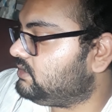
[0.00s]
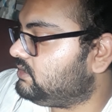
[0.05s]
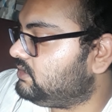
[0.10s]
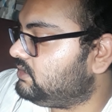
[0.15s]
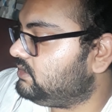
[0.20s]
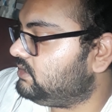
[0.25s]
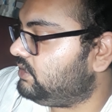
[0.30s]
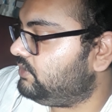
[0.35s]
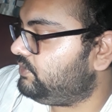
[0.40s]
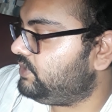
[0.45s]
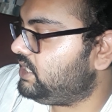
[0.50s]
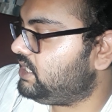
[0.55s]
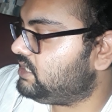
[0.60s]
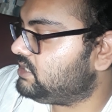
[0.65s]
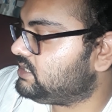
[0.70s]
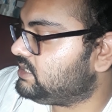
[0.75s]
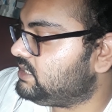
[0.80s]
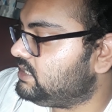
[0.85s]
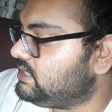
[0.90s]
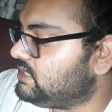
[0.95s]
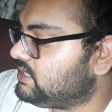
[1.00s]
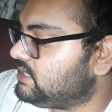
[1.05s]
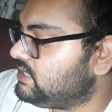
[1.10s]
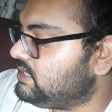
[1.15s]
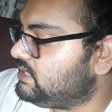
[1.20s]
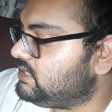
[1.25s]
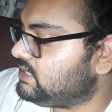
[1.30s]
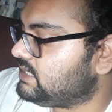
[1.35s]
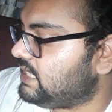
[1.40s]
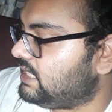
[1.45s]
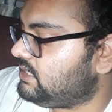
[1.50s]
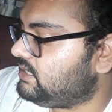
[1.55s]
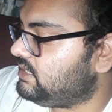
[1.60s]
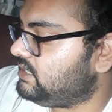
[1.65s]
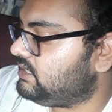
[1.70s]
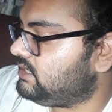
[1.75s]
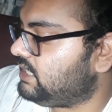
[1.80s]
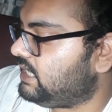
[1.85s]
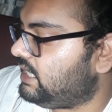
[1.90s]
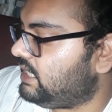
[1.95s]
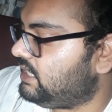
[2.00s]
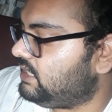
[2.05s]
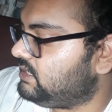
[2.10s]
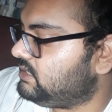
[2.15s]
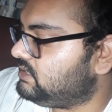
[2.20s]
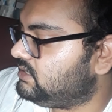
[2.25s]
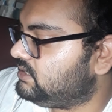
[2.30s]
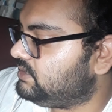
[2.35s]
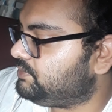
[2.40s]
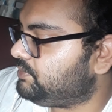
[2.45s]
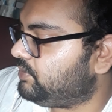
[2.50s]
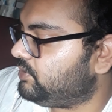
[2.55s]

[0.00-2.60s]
The weird sisters, hand in hand,